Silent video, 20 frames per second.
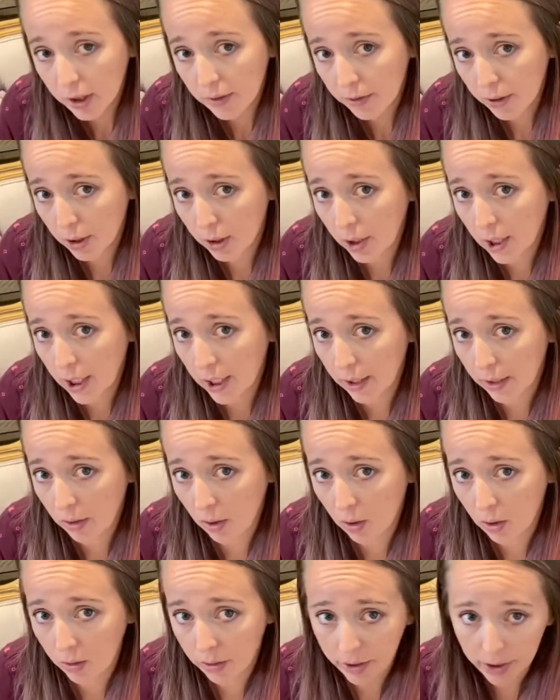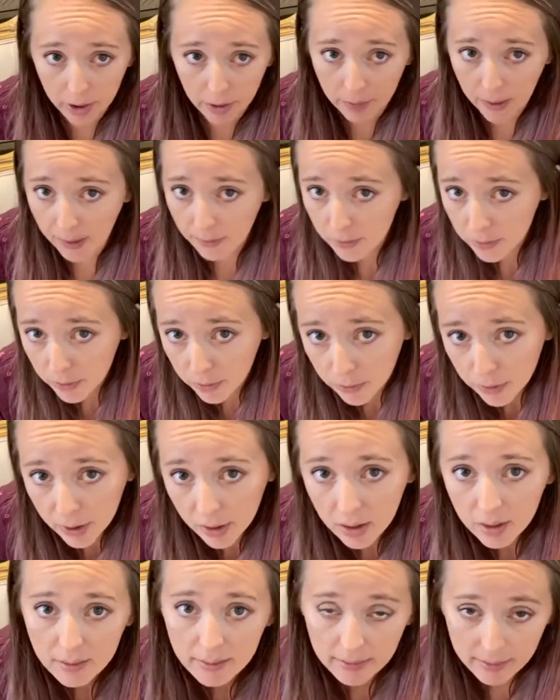if you're an all year round
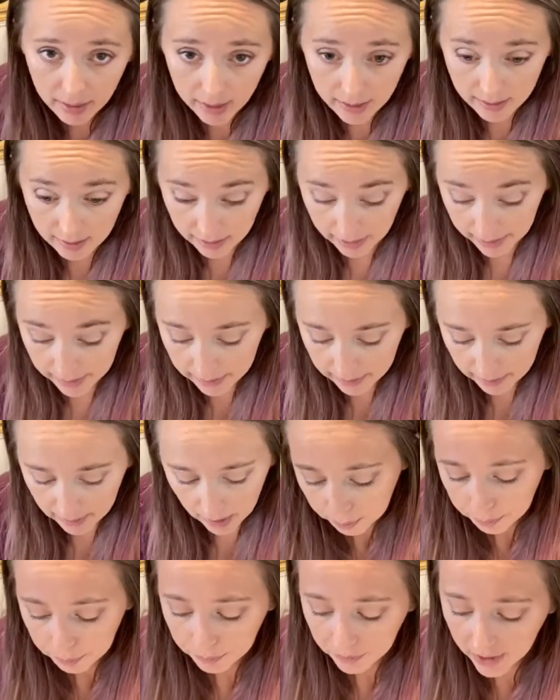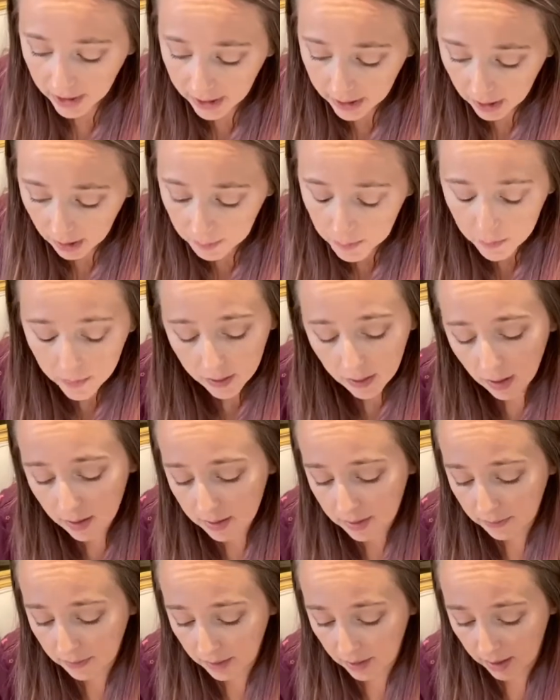schooler, that's nice. It comes with
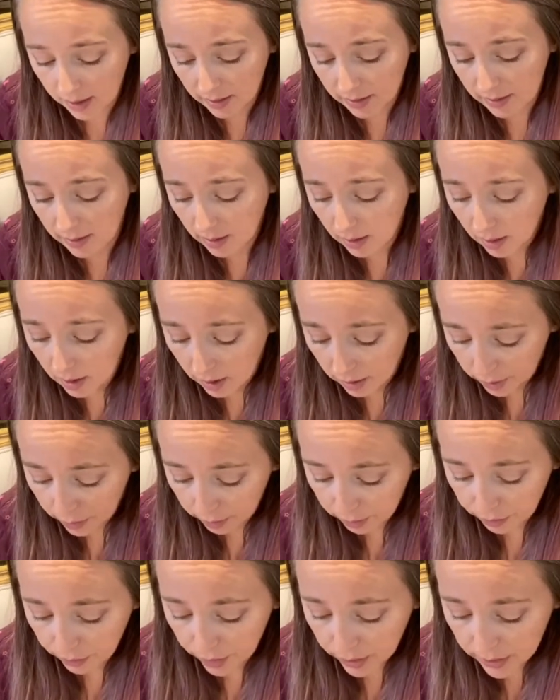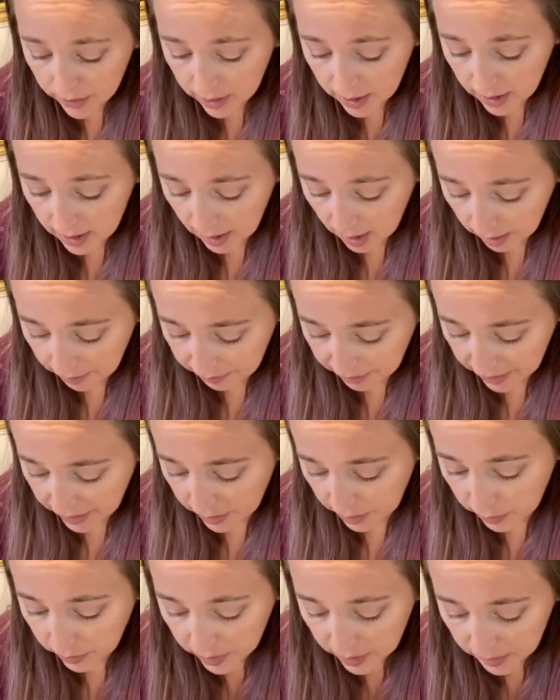lots of things. Your first stuff is
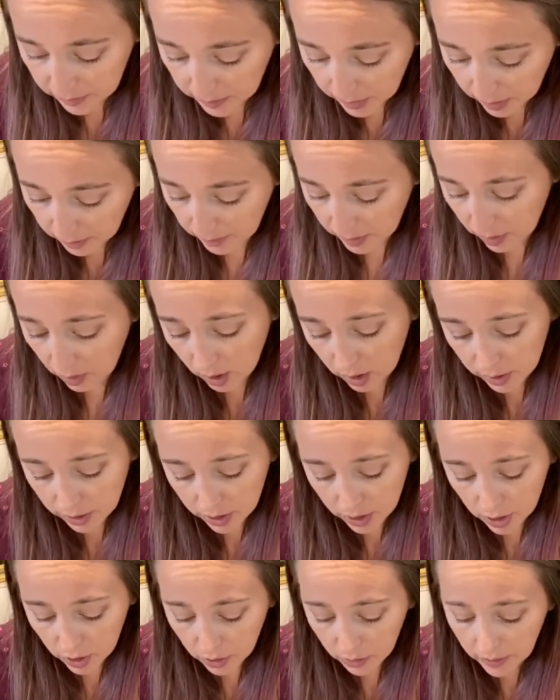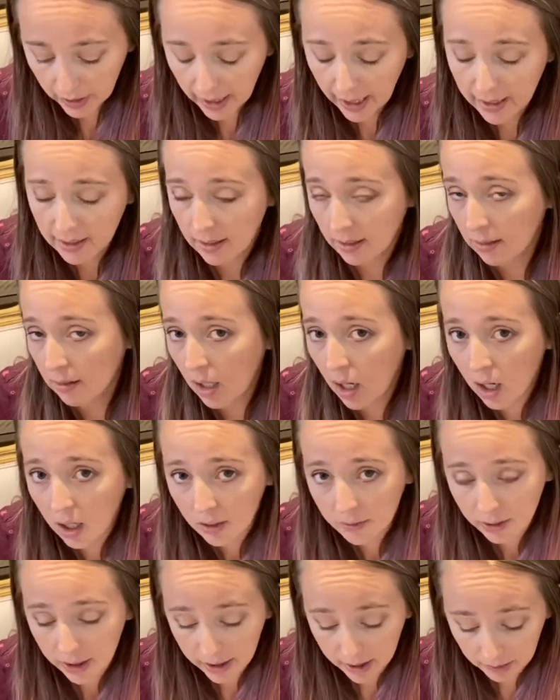who this book belongs to. It has a lot of like